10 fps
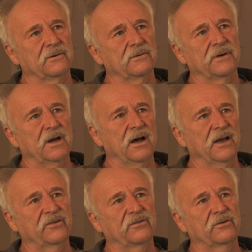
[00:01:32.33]
Rick
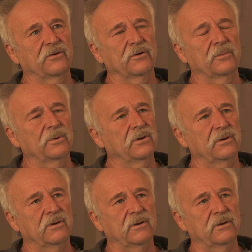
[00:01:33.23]
Haas's group,
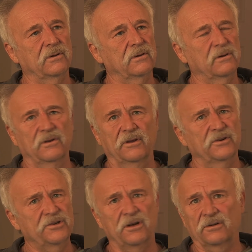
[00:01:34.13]

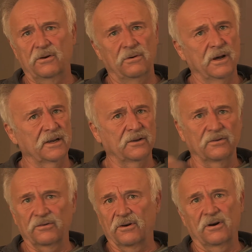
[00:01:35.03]
Shelton
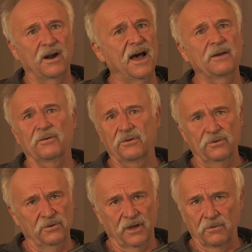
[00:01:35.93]
Quanians, or I don't know
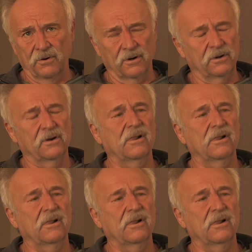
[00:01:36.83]
who they were.